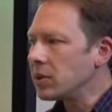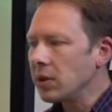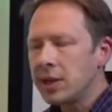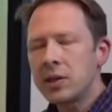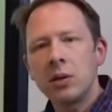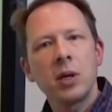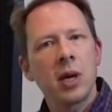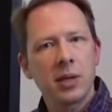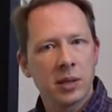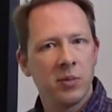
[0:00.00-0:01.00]
So let's look
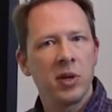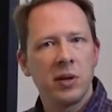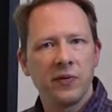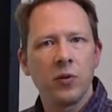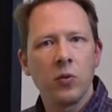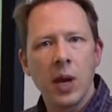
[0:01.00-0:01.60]
at some of the different